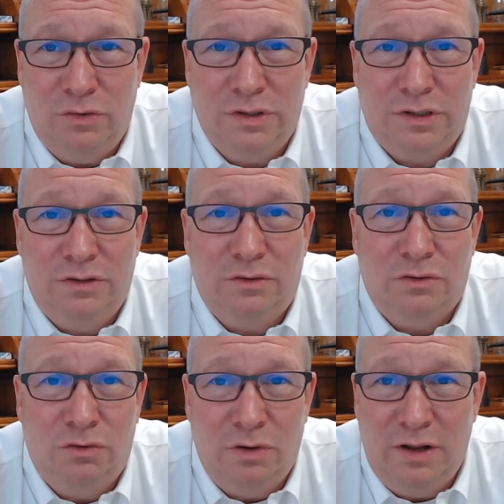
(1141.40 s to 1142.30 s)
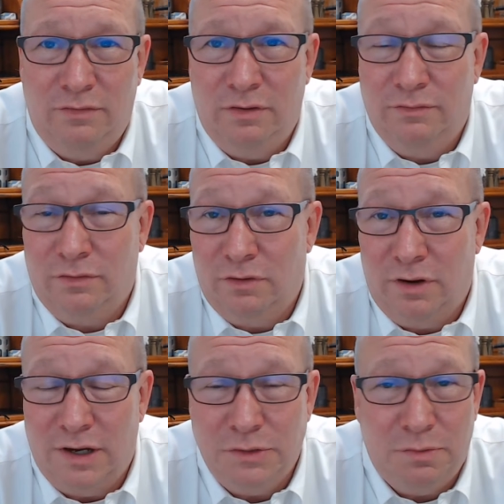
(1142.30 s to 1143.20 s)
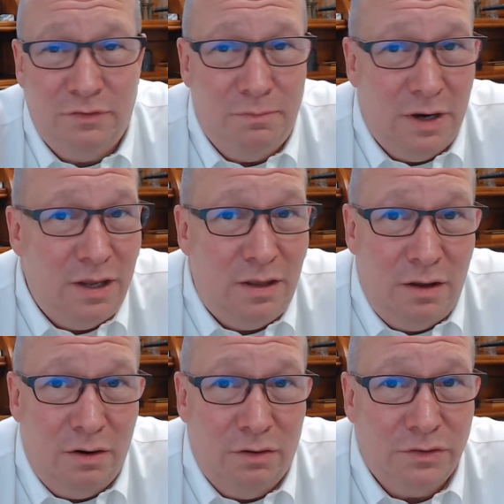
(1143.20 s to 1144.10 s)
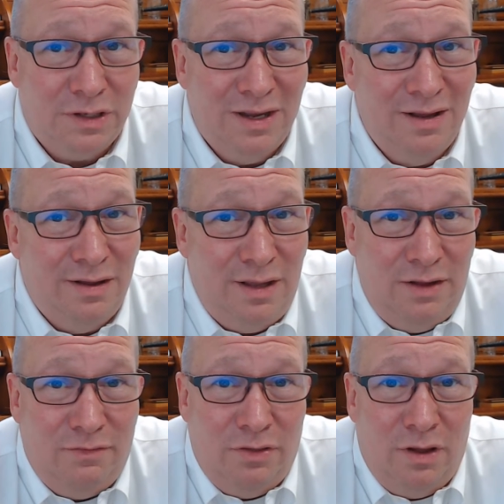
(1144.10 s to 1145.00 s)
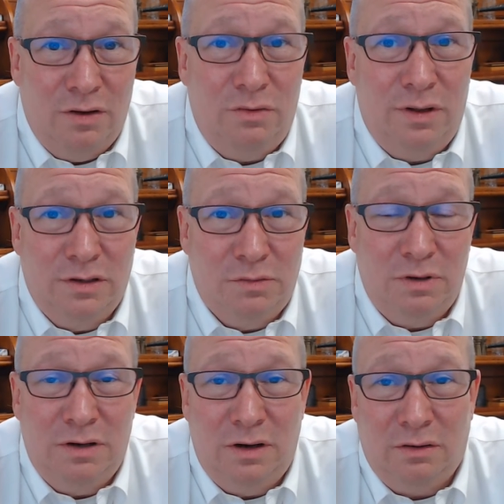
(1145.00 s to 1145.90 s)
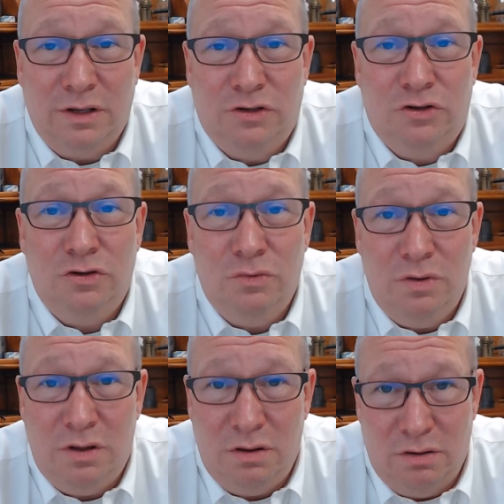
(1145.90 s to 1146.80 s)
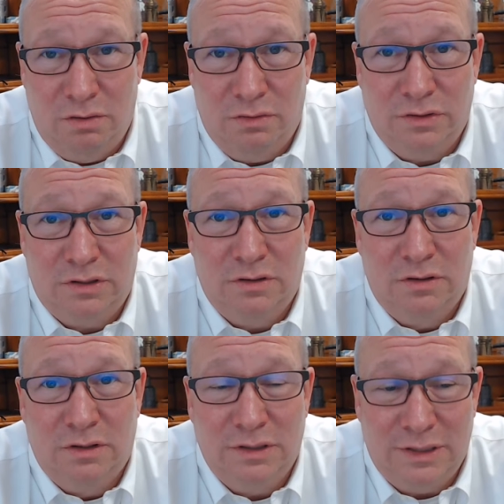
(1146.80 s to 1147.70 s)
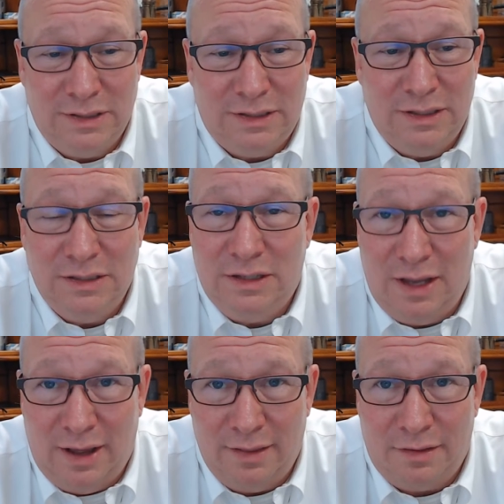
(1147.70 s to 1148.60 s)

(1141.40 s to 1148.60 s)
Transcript: is still grieving for her husband of many years, even though it has been nearly 2 years since his death.